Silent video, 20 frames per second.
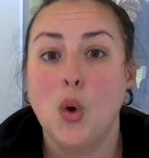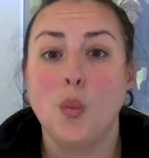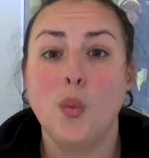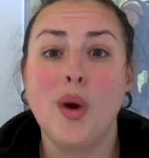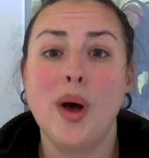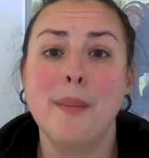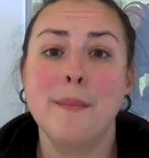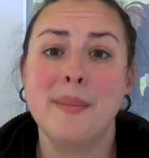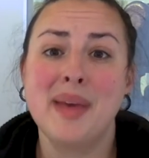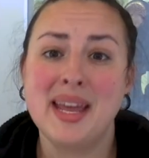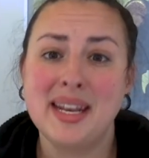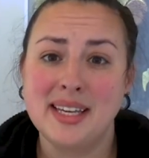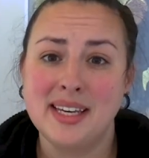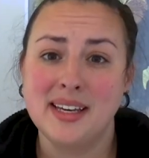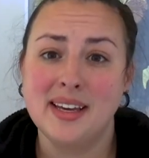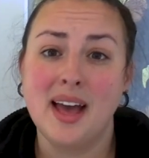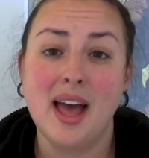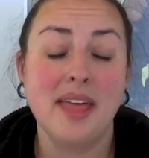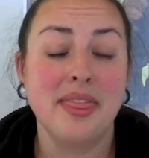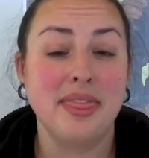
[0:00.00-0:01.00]
While
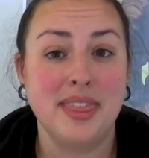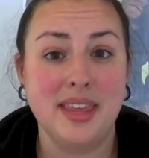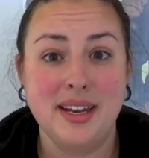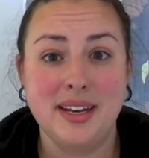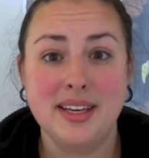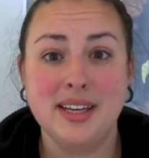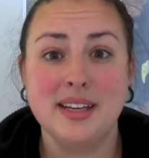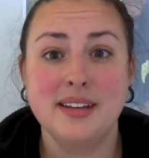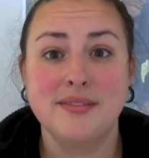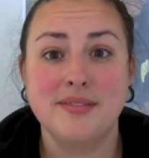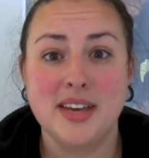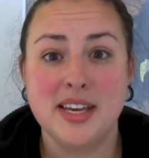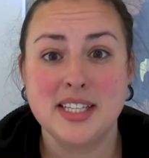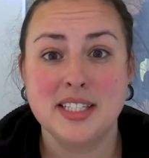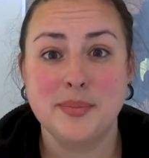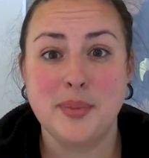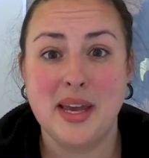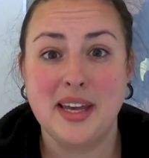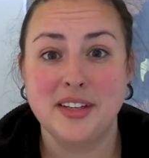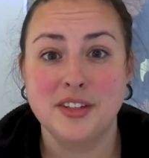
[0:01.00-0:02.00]
many Athenian
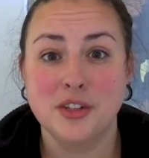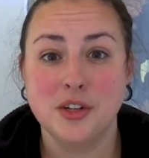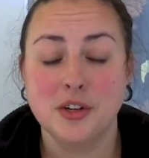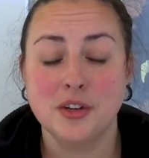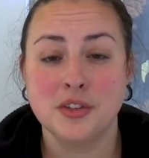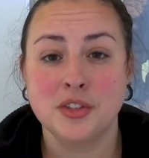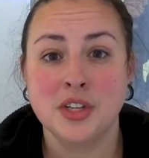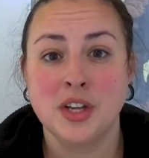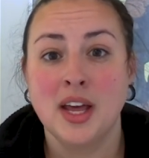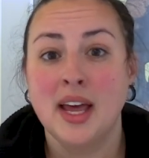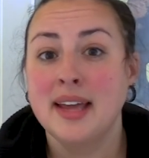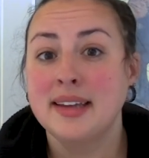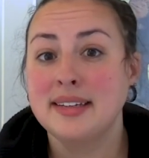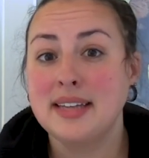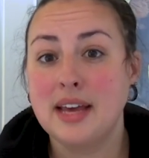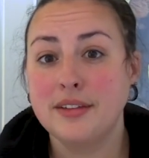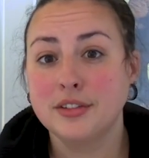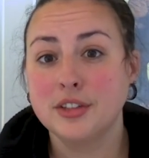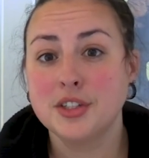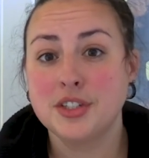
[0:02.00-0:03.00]
vase painters
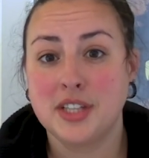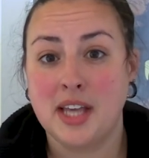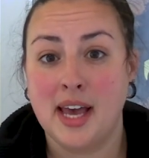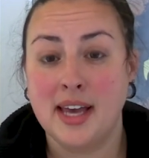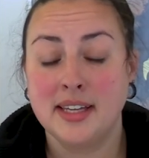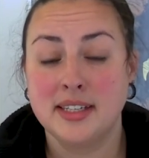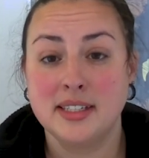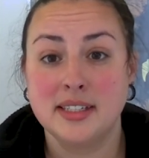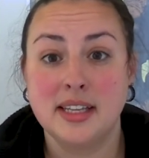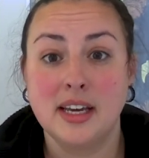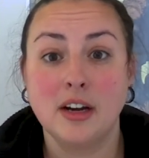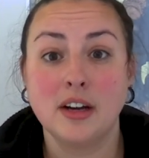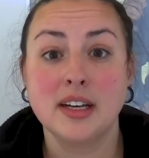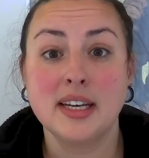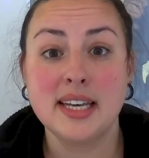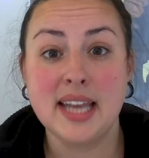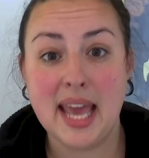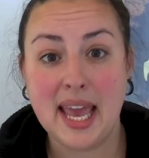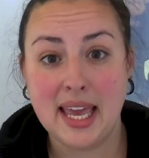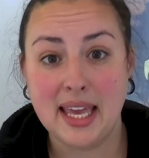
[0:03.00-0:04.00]
never signed their
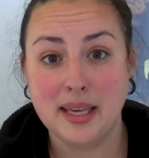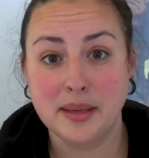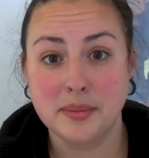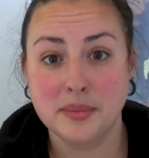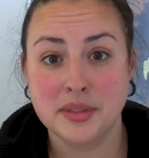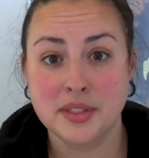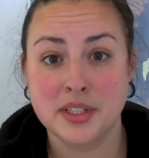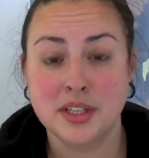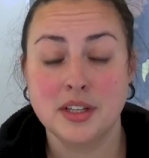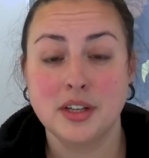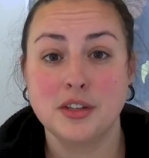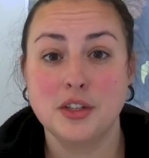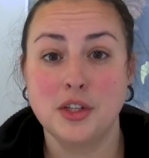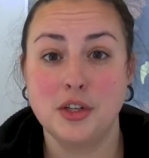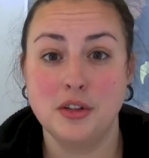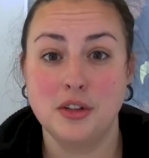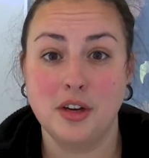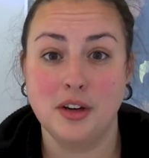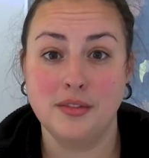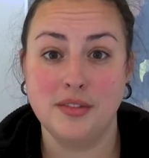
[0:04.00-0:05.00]
names,
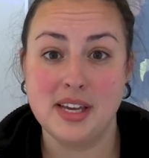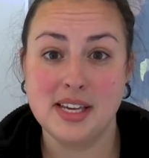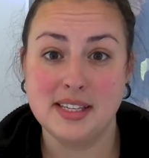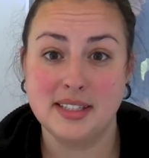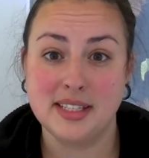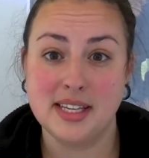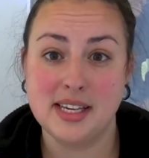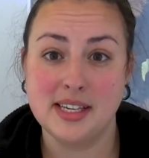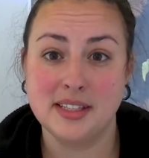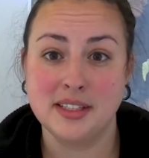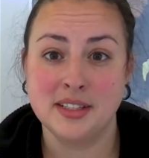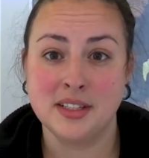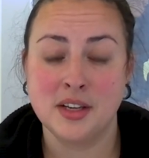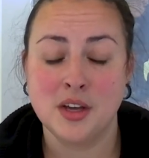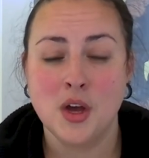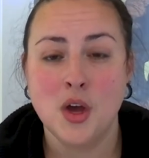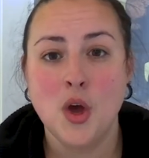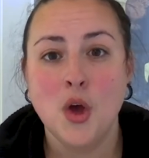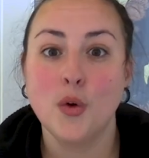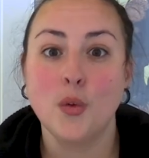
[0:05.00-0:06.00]
to their vases.
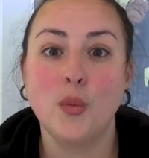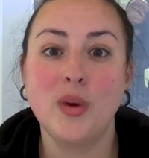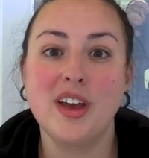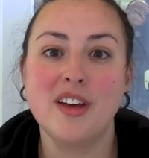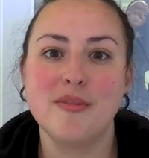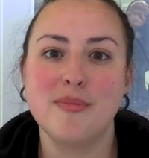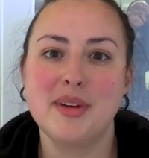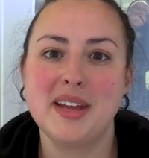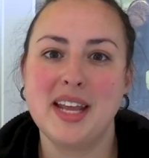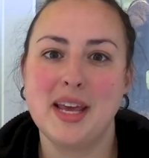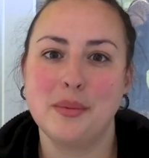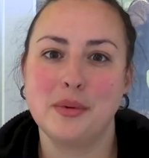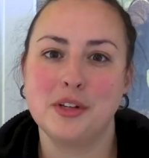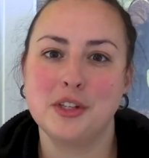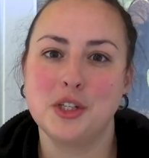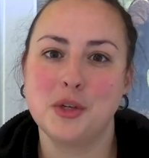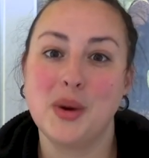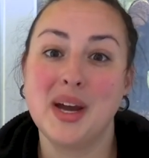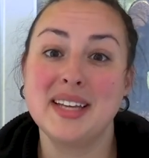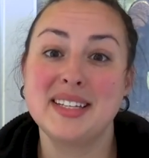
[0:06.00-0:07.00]
We have been able
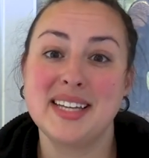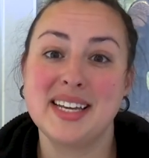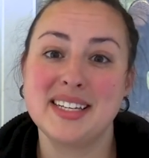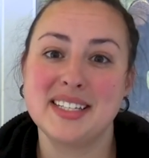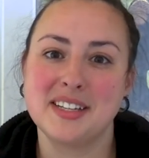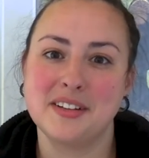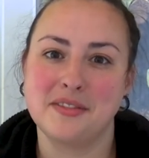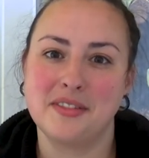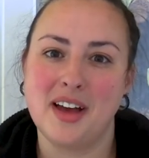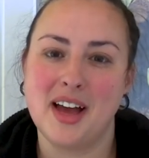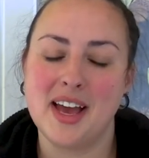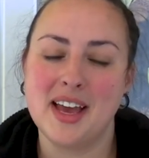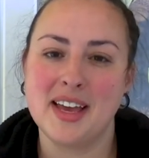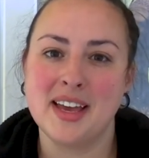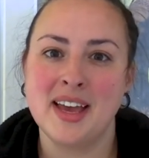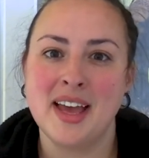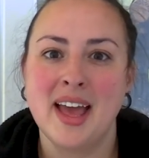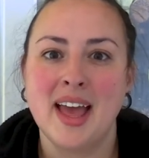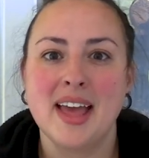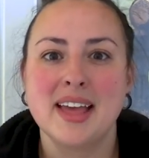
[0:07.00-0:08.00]
to
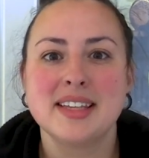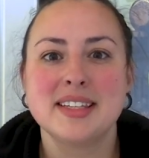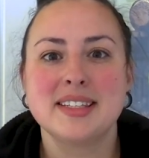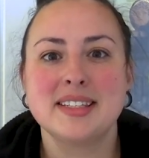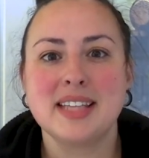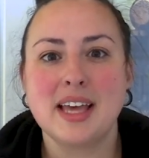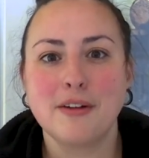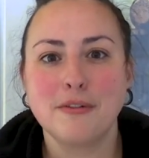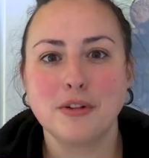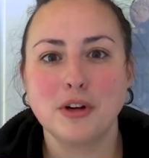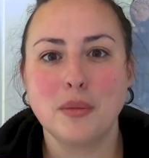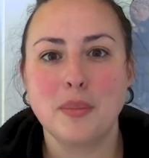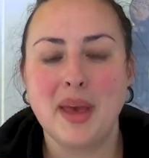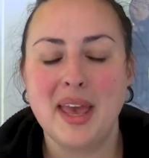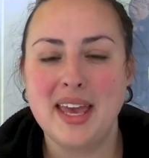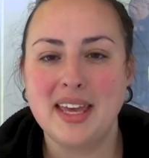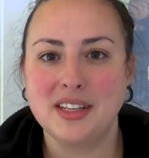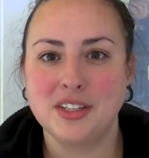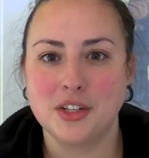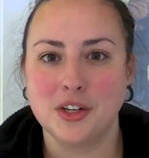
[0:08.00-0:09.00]
identify several
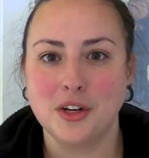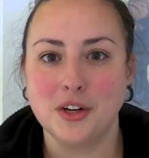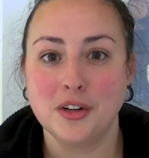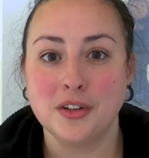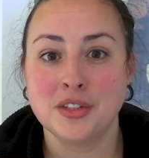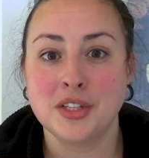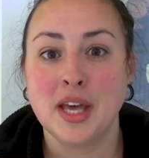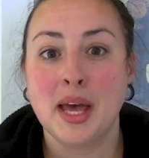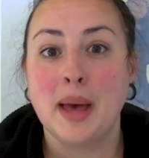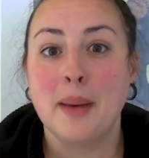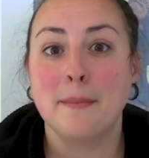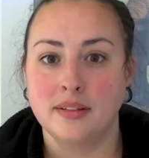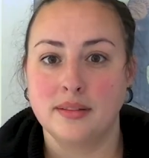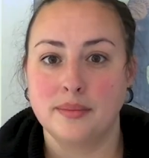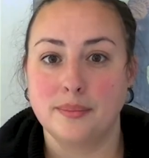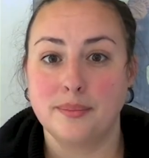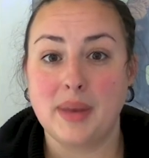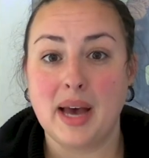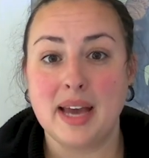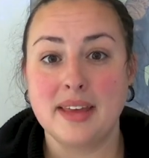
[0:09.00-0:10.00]
painters
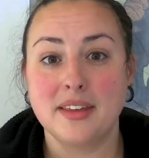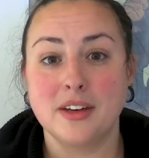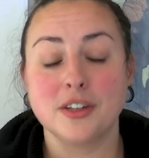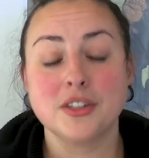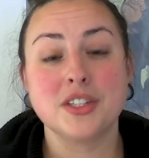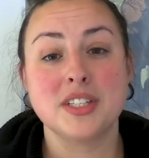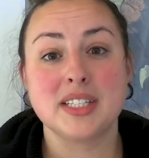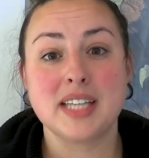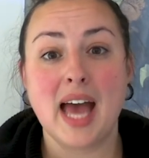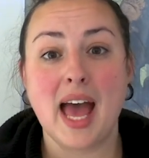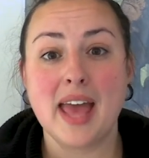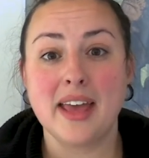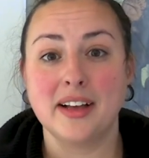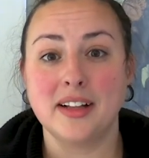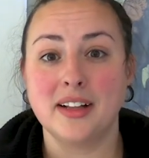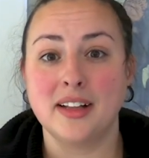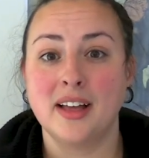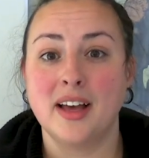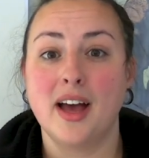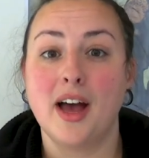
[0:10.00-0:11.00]
by their
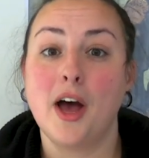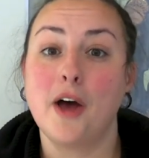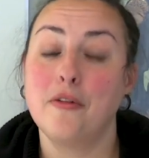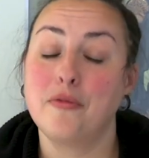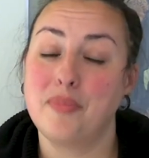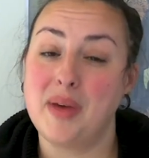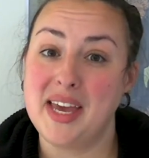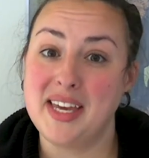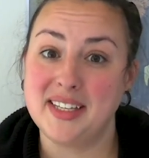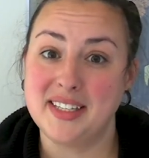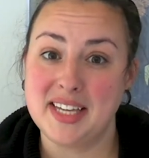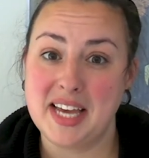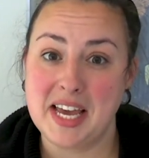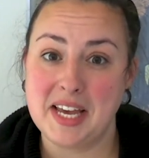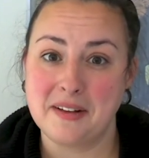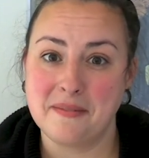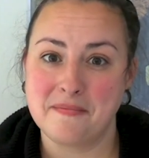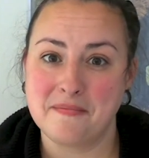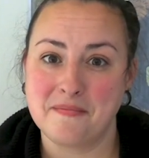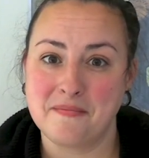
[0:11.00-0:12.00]
style of
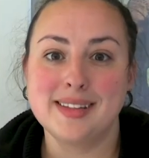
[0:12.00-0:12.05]
painting.